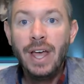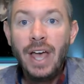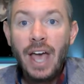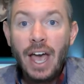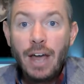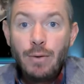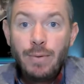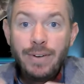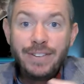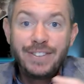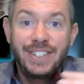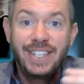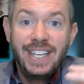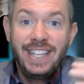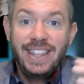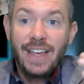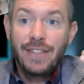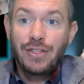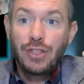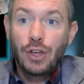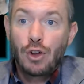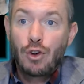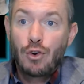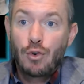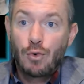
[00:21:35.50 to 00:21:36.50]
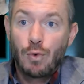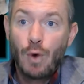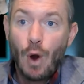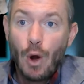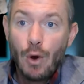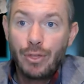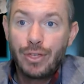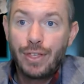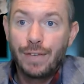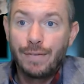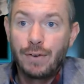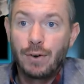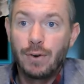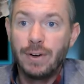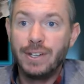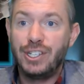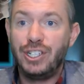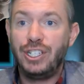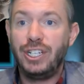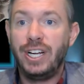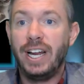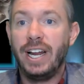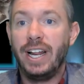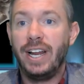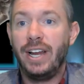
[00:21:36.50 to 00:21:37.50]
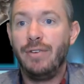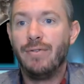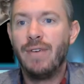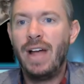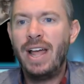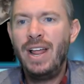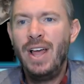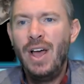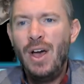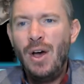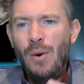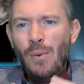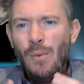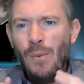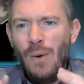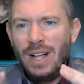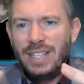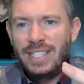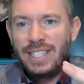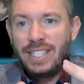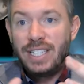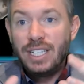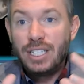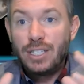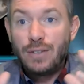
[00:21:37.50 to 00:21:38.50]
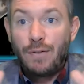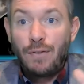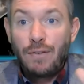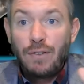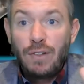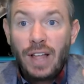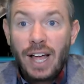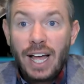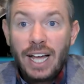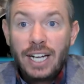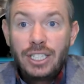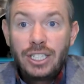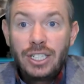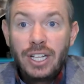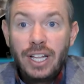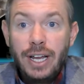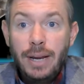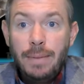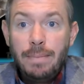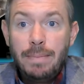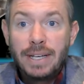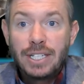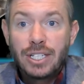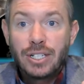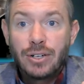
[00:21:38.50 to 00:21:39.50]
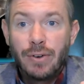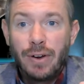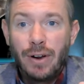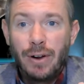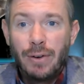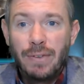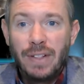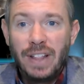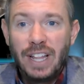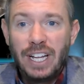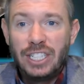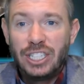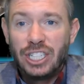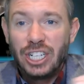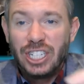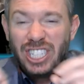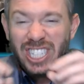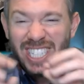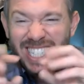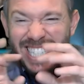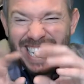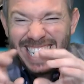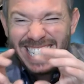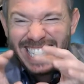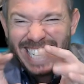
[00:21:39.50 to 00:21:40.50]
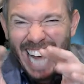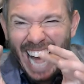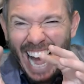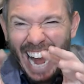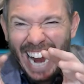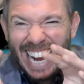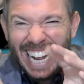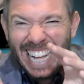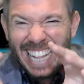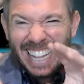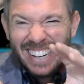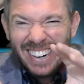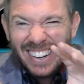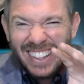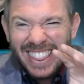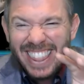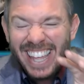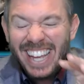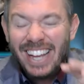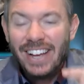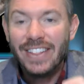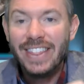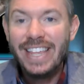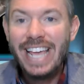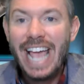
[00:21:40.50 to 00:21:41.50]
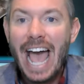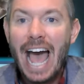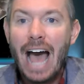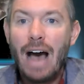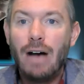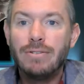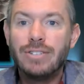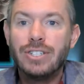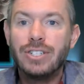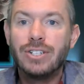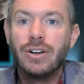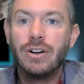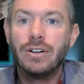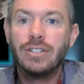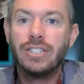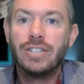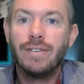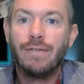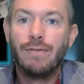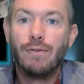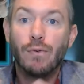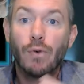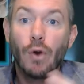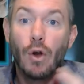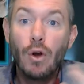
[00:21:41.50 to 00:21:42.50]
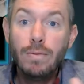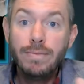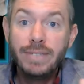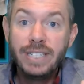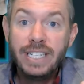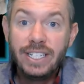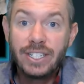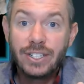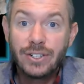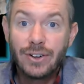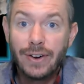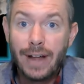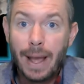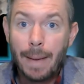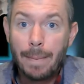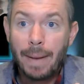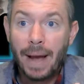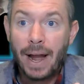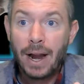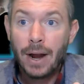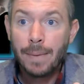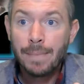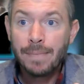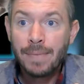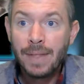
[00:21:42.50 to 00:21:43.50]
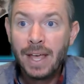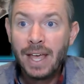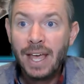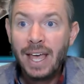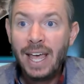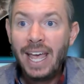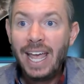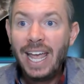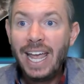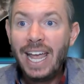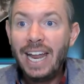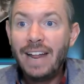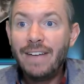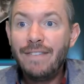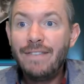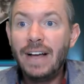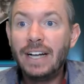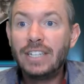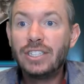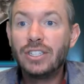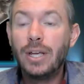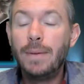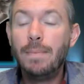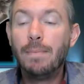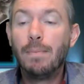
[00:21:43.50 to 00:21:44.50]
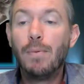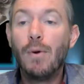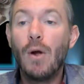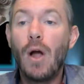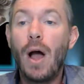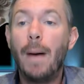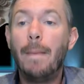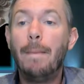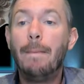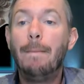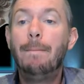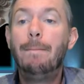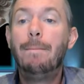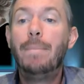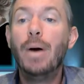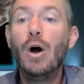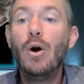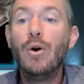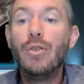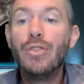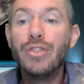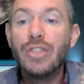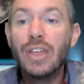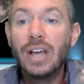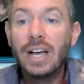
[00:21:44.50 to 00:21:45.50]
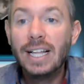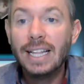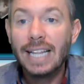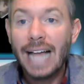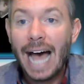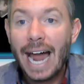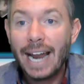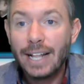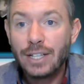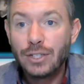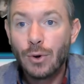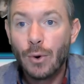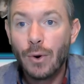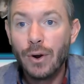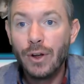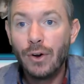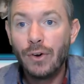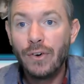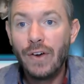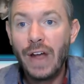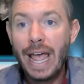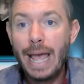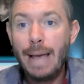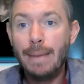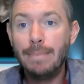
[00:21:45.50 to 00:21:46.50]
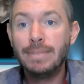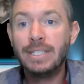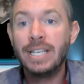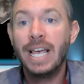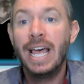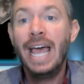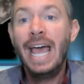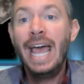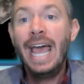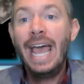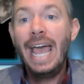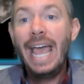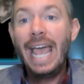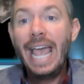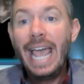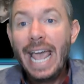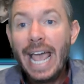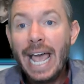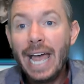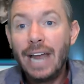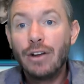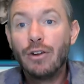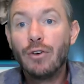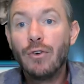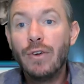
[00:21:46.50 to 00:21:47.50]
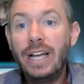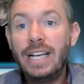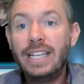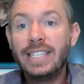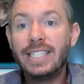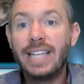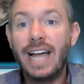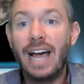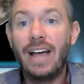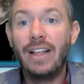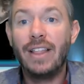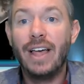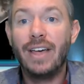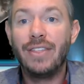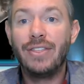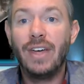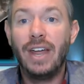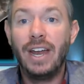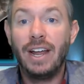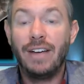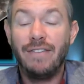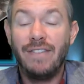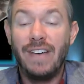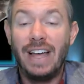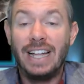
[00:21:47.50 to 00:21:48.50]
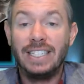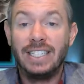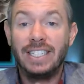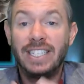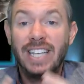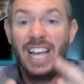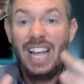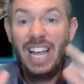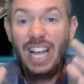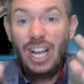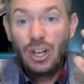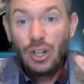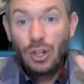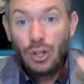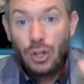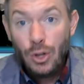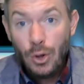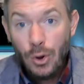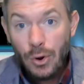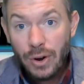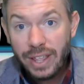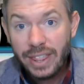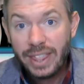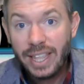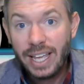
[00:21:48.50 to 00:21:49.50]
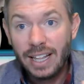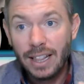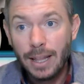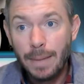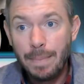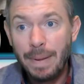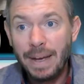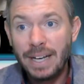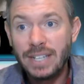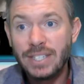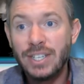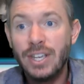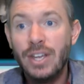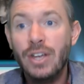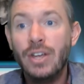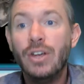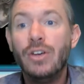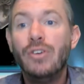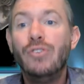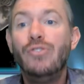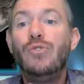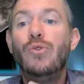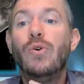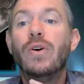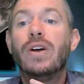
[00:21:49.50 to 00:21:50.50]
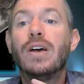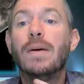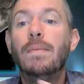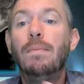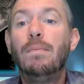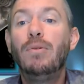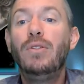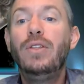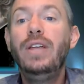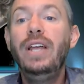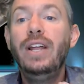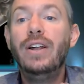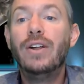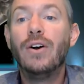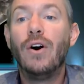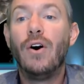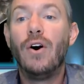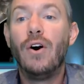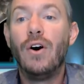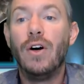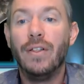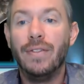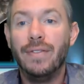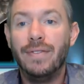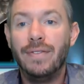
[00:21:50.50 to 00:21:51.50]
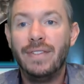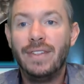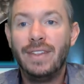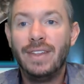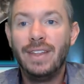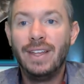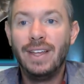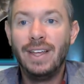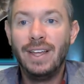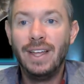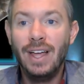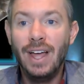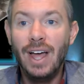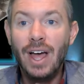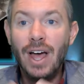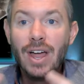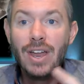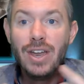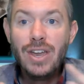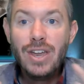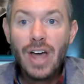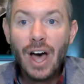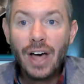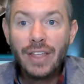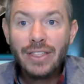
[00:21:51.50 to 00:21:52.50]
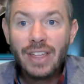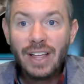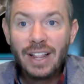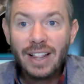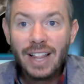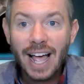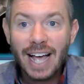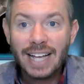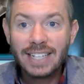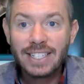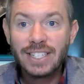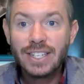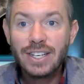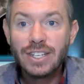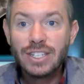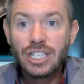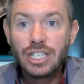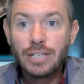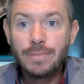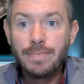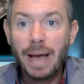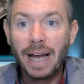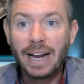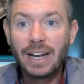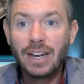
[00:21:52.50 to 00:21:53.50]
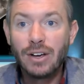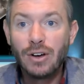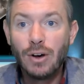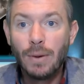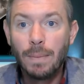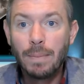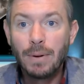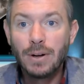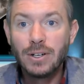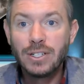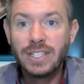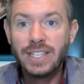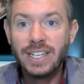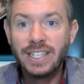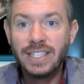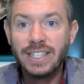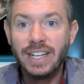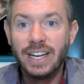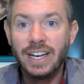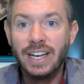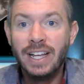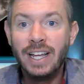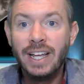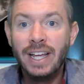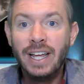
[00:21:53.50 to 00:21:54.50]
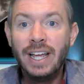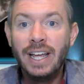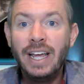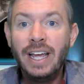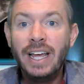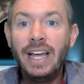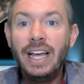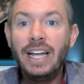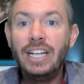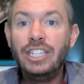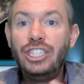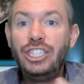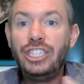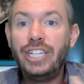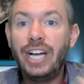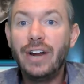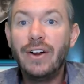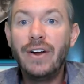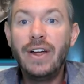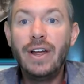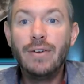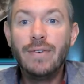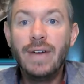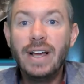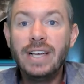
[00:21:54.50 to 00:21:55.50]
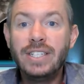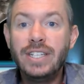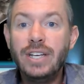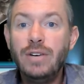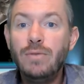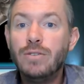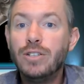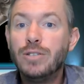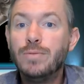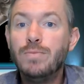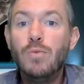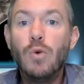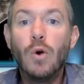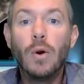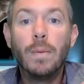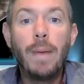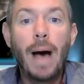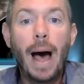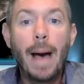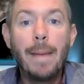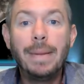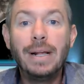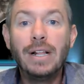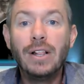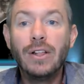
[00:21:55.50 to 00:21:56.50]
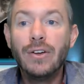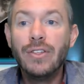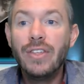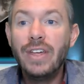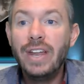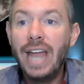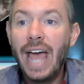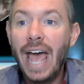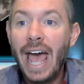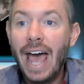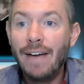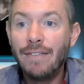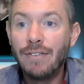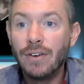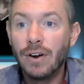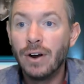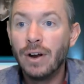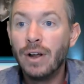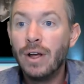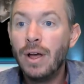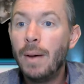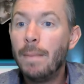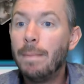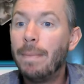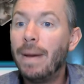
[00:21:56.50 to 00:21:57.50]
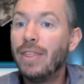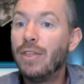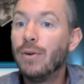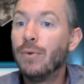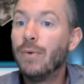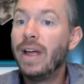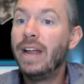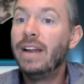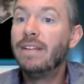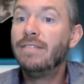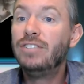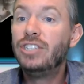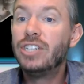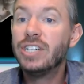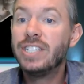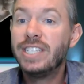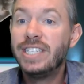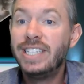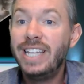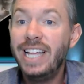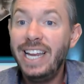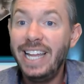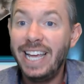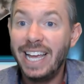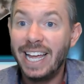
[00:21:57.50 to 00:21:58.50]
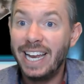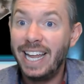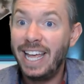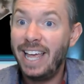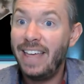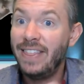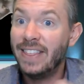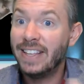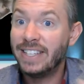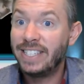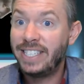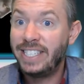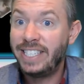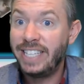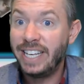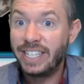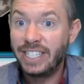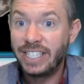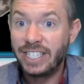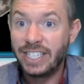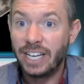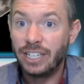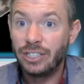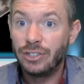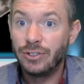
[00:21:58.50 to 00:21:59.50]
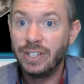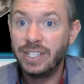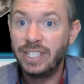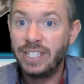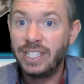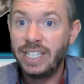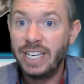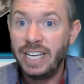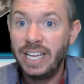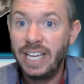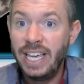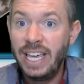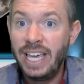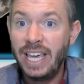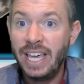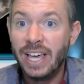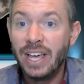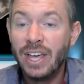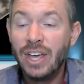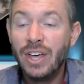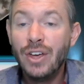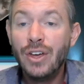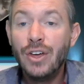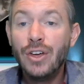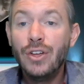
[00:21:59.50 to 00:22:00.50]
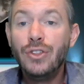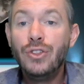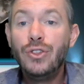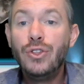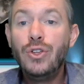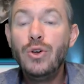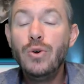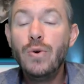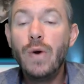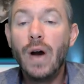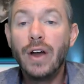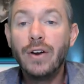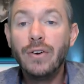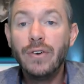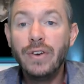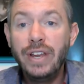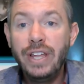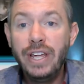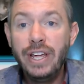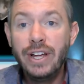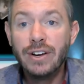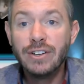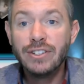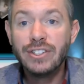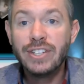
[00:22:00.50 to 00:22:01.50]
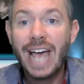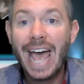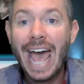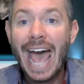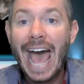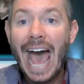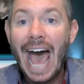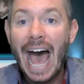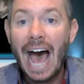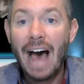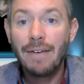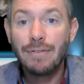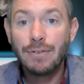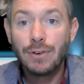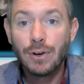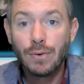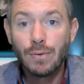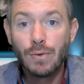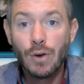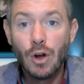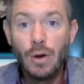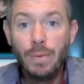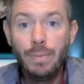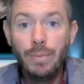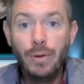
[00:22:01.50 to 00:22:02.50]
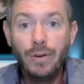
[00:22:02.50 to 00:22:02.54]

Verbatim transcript: And we've seen that the growth of Christianity, right? Once this fledgling mystery religion, just a tiny little thing on the outskirts of Rome's Eastern Empire, it eventually brought both the gladiatorial games and Greek style athletic events, including the Olympics, to a complete halt. Nonetheless, spectacle persisted, and chariot racing was more popular than ever by the reign of Justinian in the 6th century CE, 200 years after Rome